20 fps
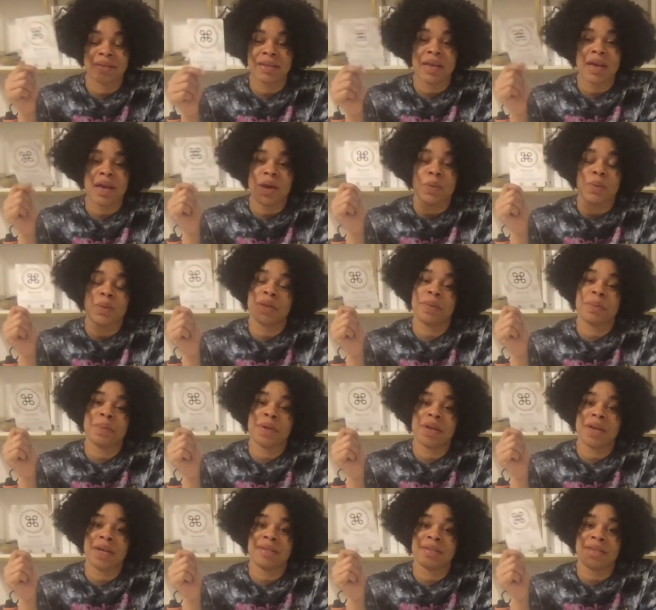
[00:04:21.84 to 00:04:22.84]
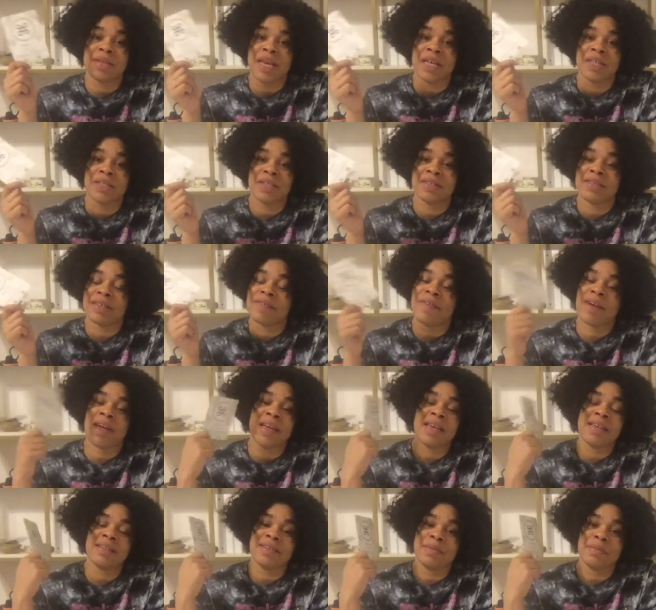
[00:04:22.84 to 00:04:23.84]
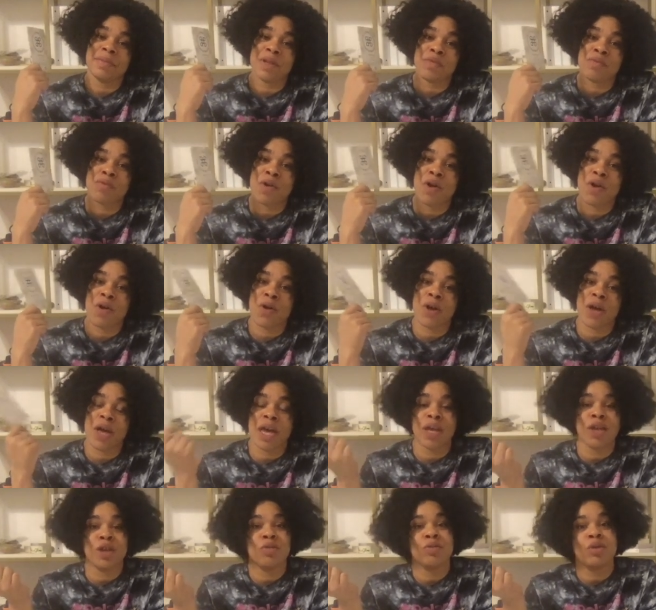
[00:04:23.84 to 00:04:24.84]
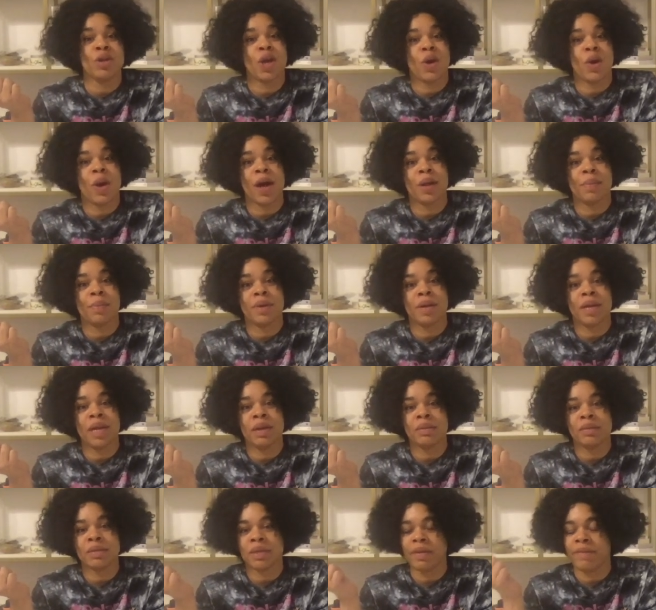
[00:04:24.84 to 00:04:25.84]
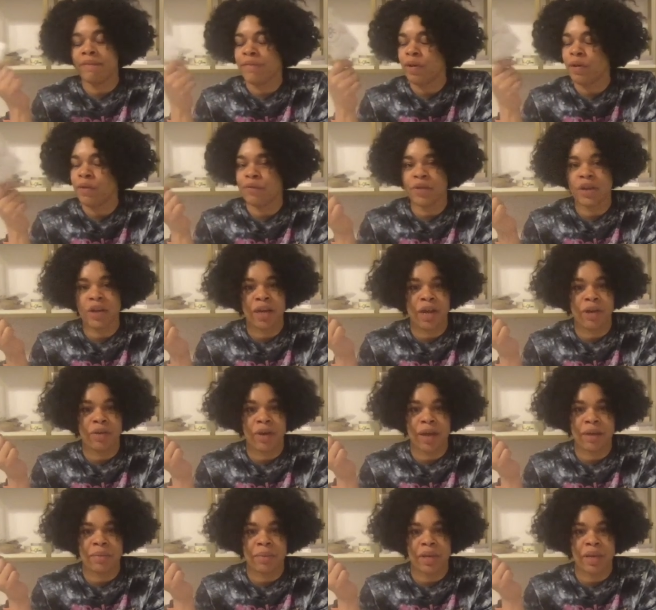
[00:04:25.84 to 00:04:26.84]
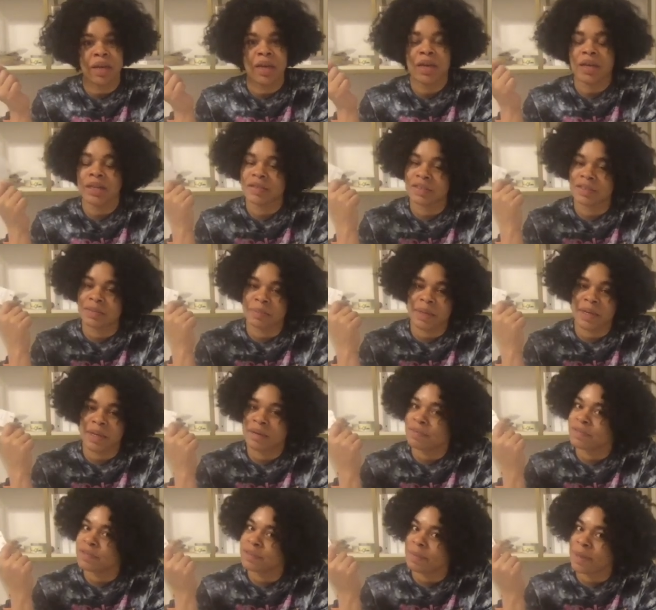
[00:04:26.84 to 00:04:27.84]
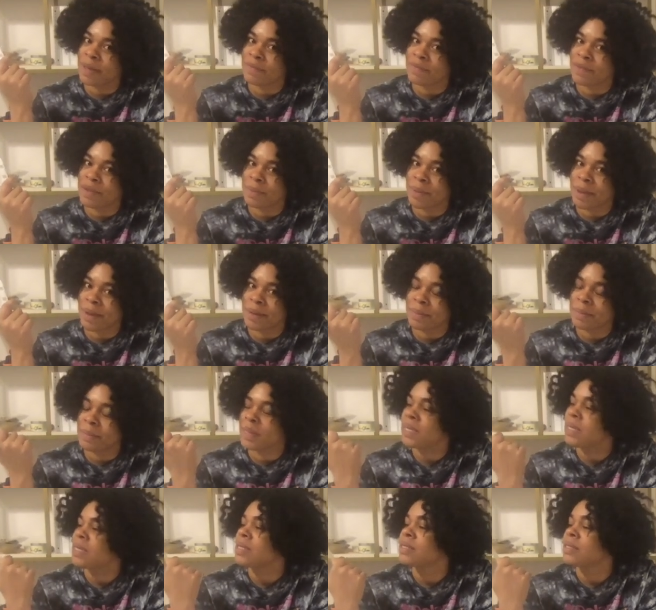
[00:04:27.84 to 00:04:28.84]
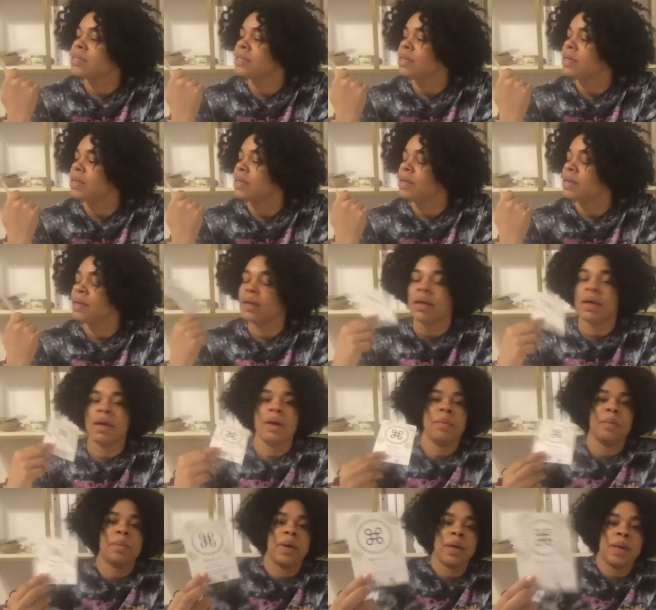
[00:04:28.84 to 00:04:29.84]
with the pronunciations. If I get something wrong and you know how to pronounce it, feel free to correct me. Just be respectful about it, please. But